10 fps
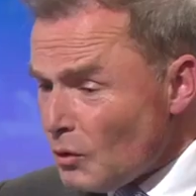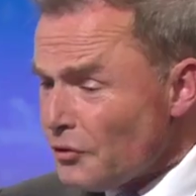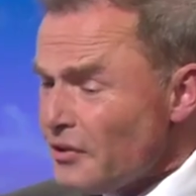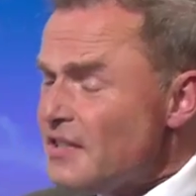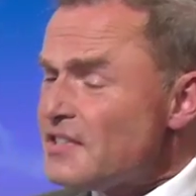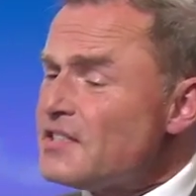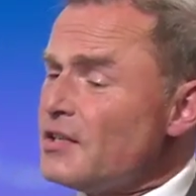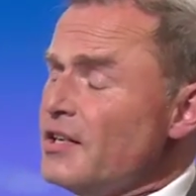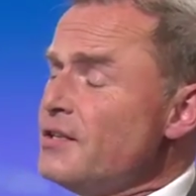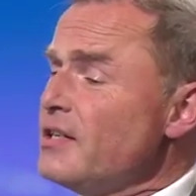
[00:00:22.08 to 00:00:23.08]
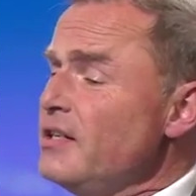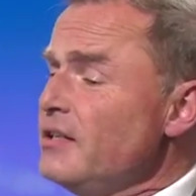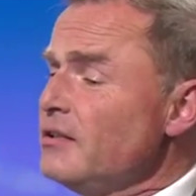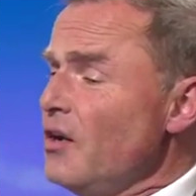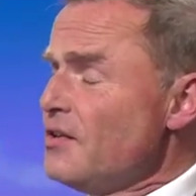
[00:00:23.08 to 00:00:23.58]
Well, the thing is that in
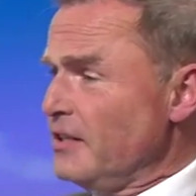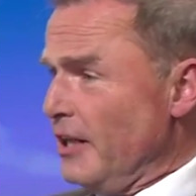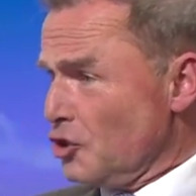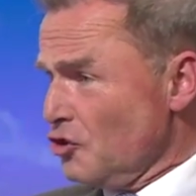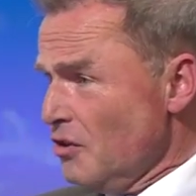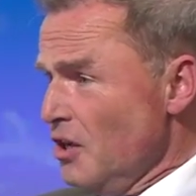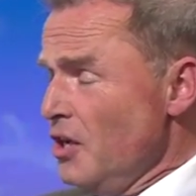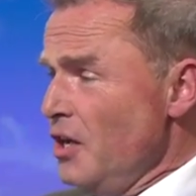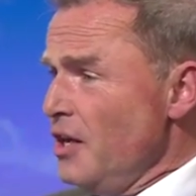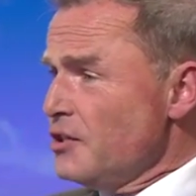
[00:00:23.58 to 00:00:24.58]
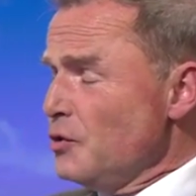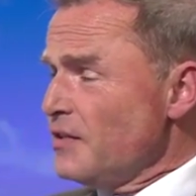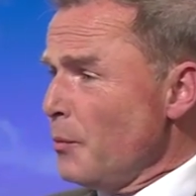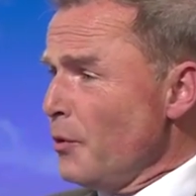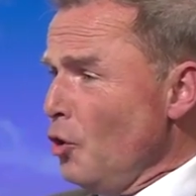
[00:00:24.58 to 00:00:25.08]
the last election, as you
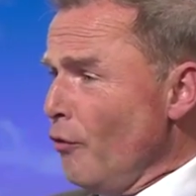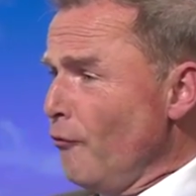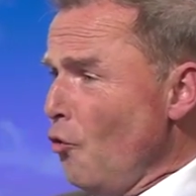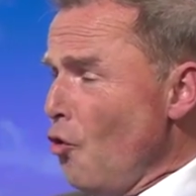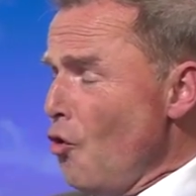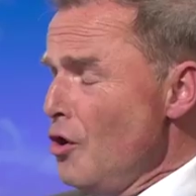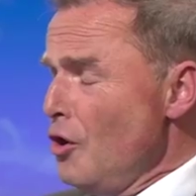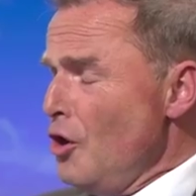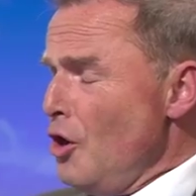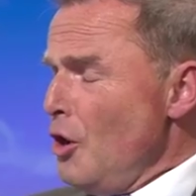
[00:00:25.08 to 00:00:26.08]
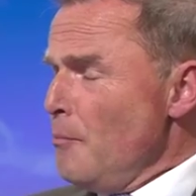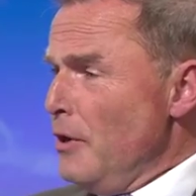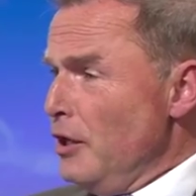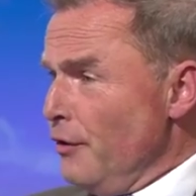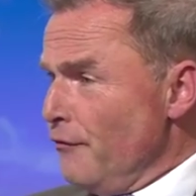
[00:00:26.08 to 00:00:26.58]
said, we got 4
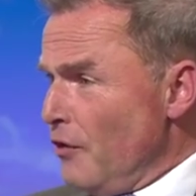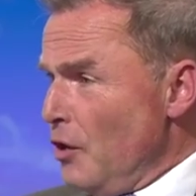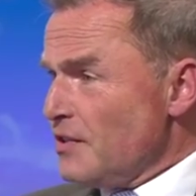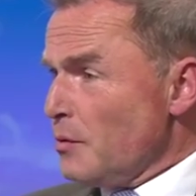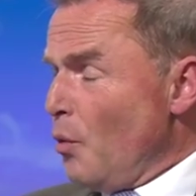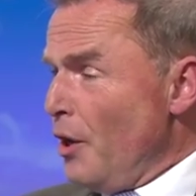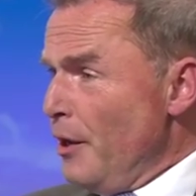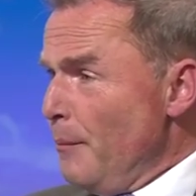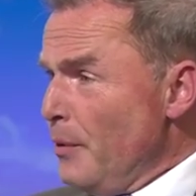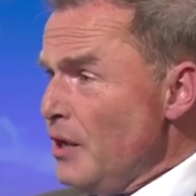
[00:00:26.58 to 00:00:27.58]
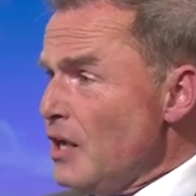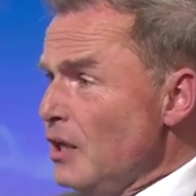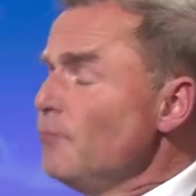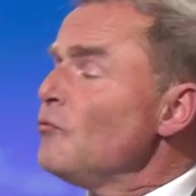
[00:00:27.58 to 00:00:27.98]
million votes from one MP.